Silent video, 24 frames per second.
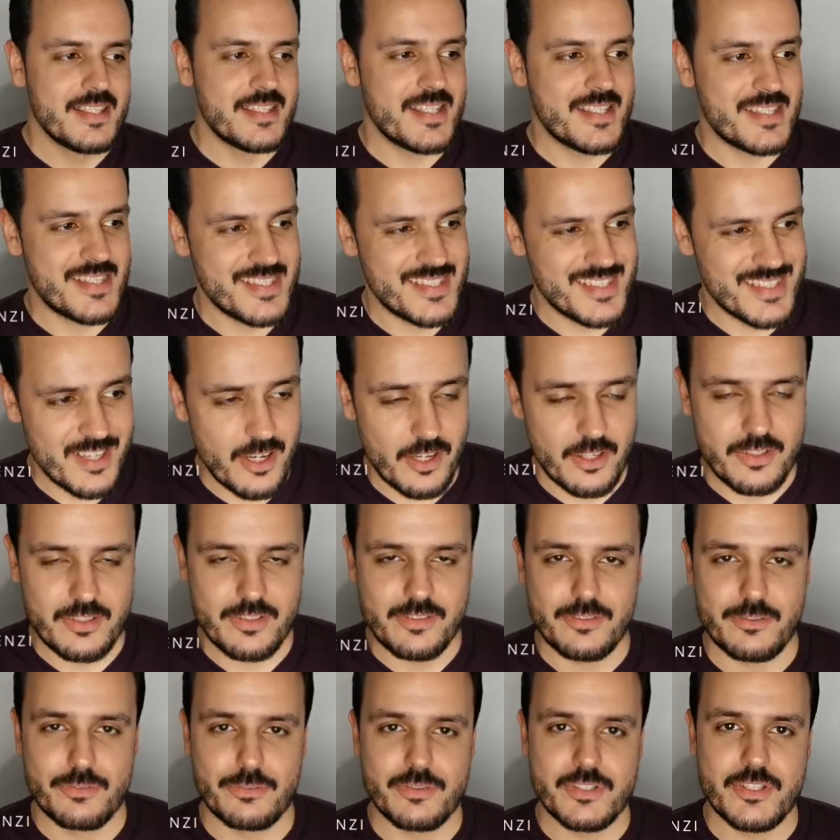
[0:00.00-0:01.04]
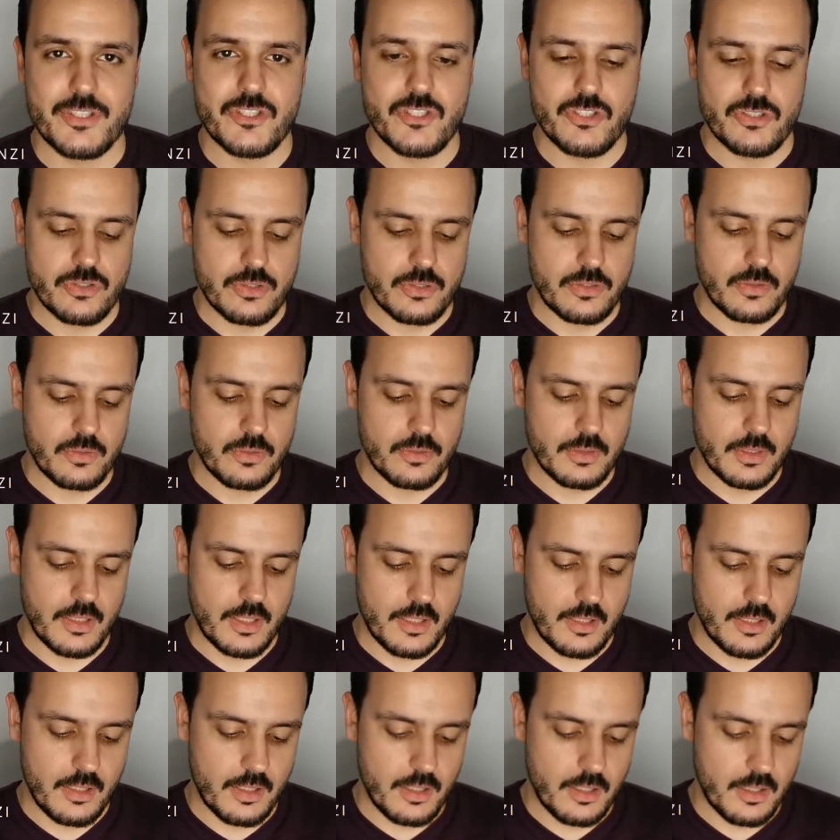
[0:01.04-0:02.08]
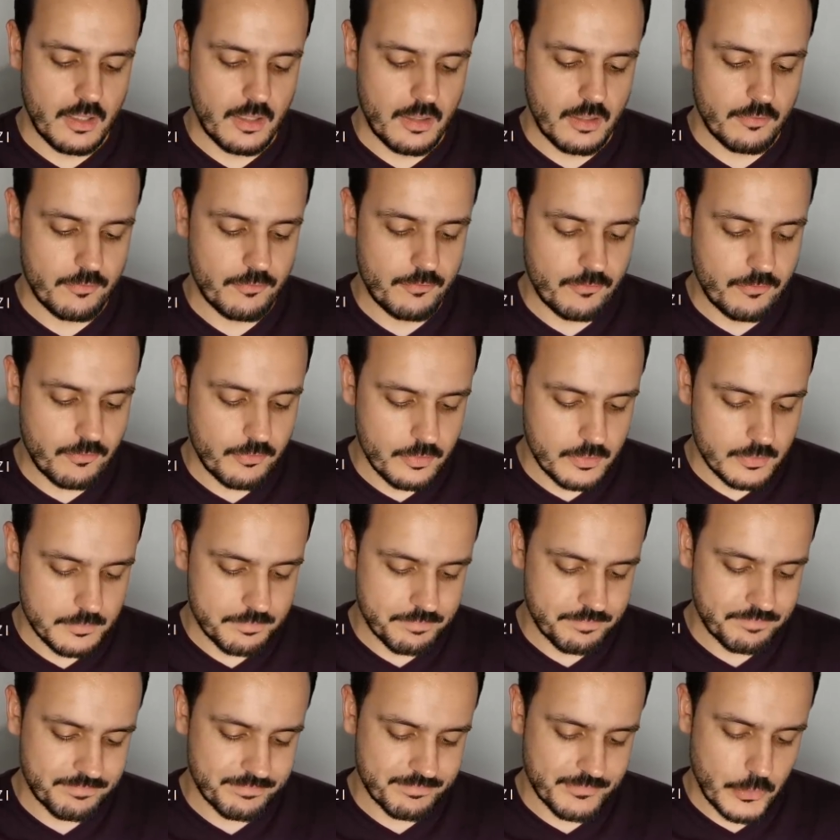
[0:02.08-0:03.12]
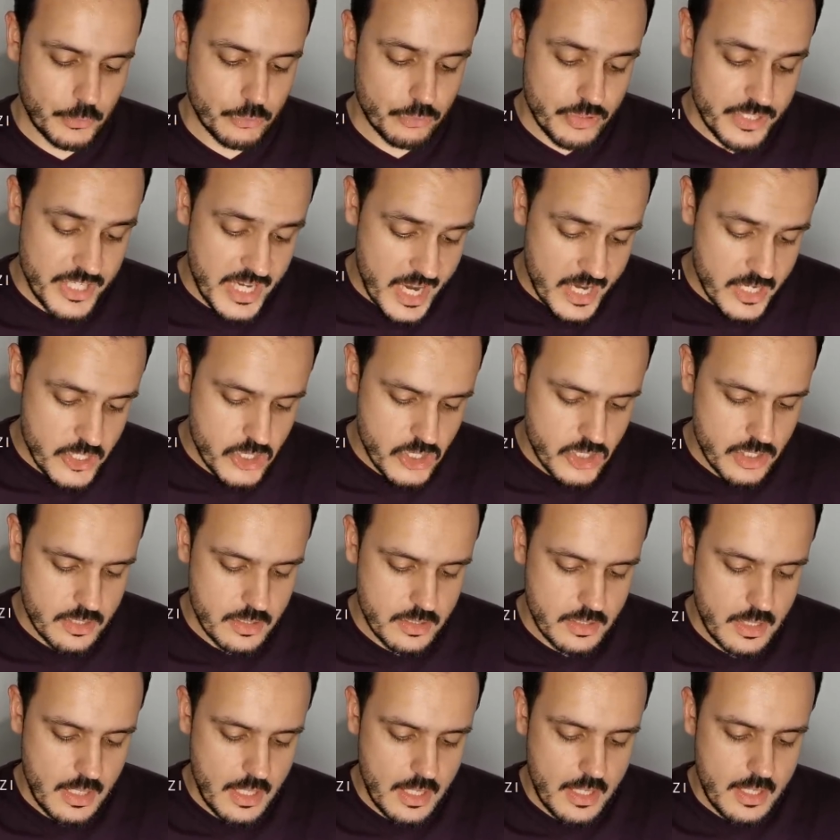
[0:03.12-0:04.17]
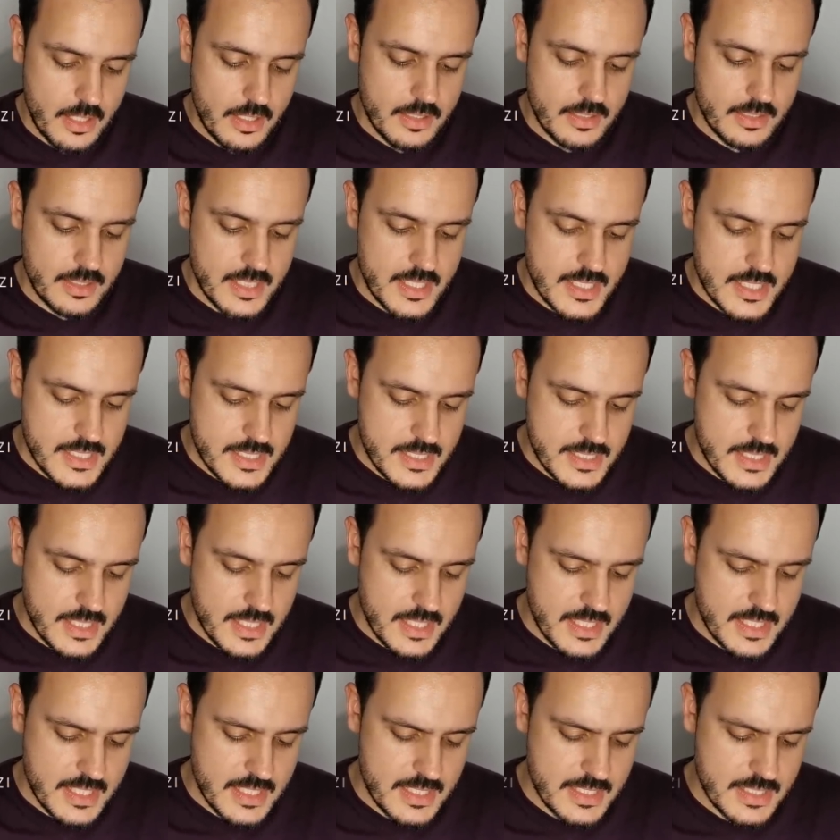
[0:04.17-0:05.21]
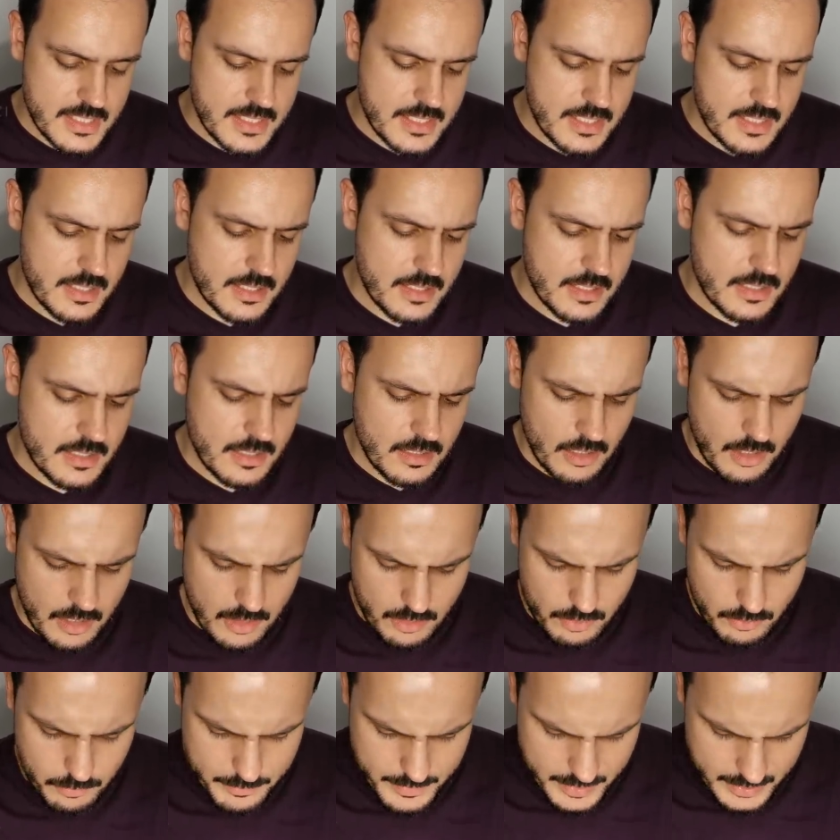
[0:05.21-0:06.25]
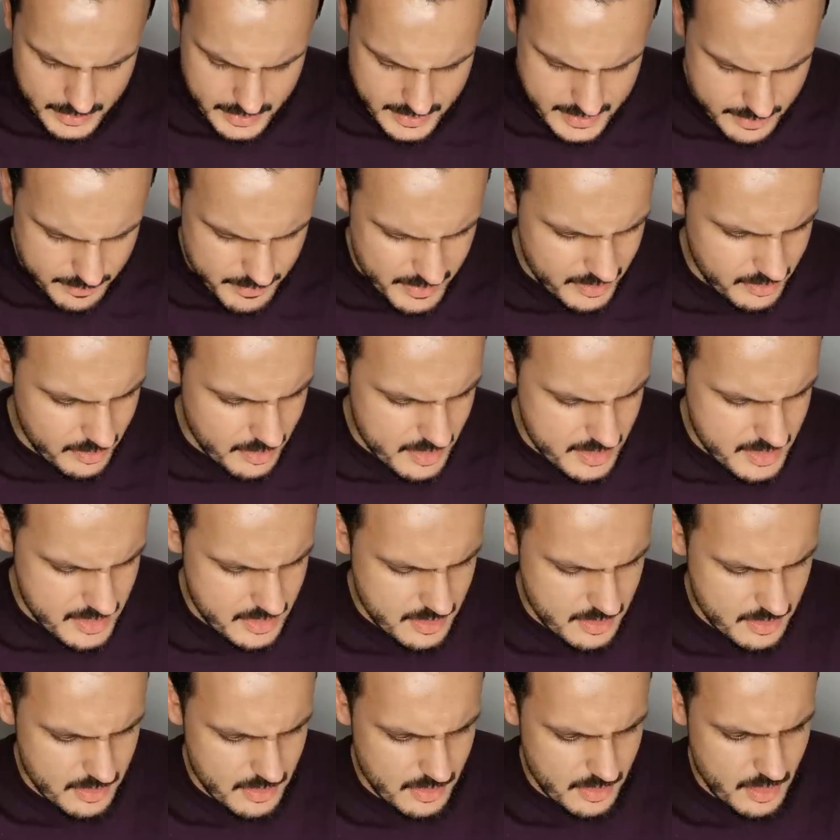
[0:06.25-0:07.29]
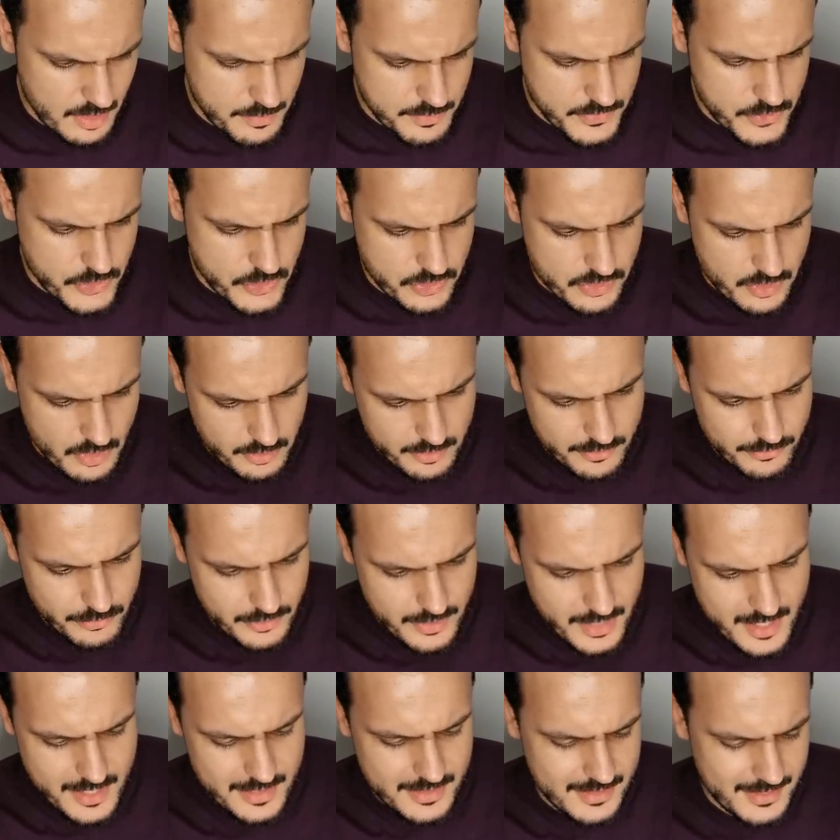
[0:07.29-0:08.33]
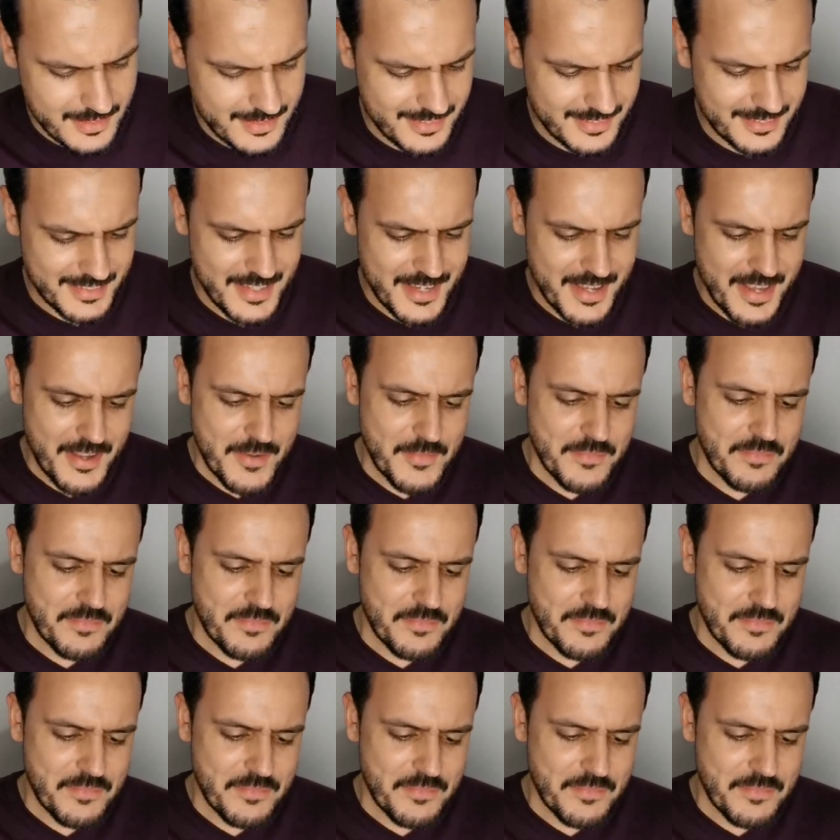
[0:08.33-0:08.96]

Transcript: This is not an original uh, creation. This is, oh man, it's a bit dusty and I'm sorry for that.